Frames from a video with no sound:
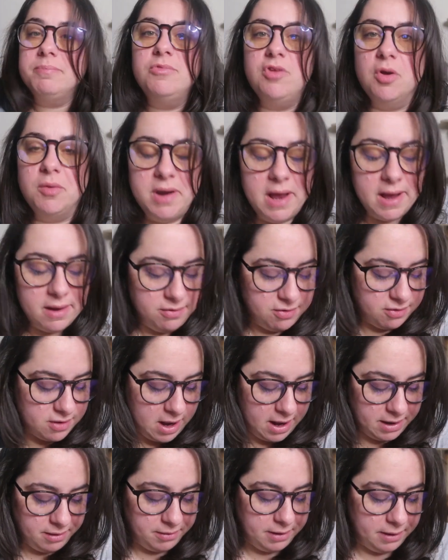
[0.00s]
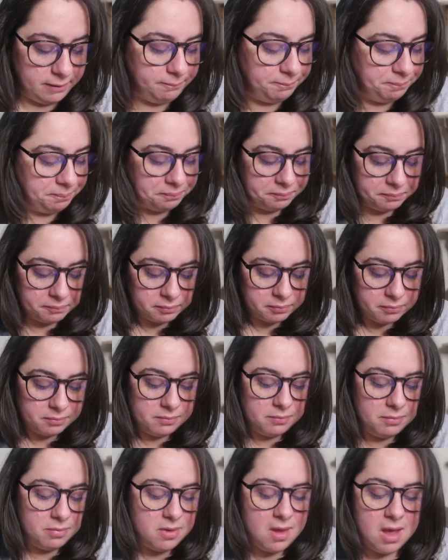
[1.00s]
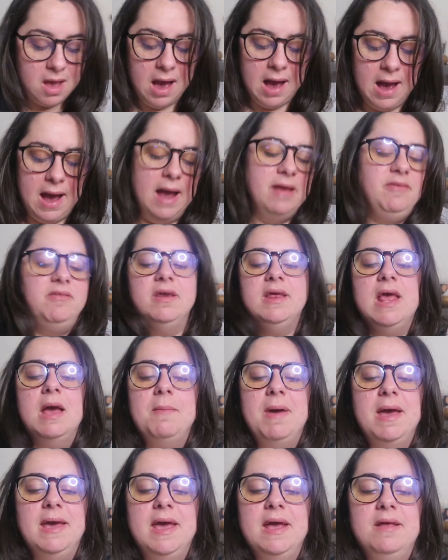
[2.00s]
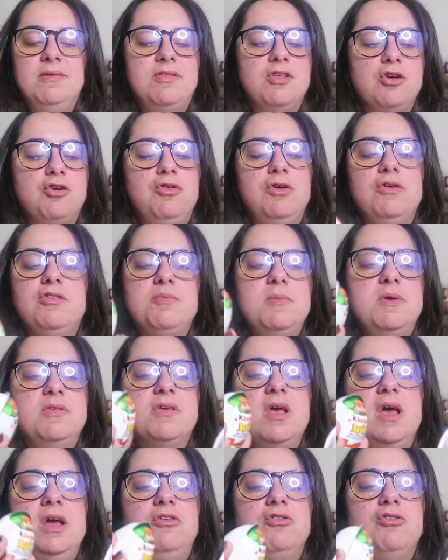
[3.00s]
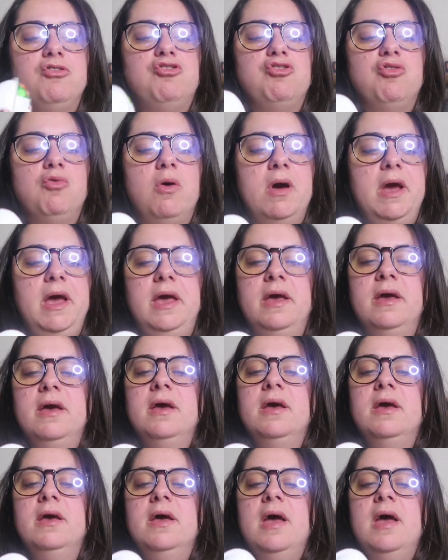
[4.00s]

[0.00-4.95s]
don't ask, I don't know. Uh, I did get my kids the Christmas Kinder Joy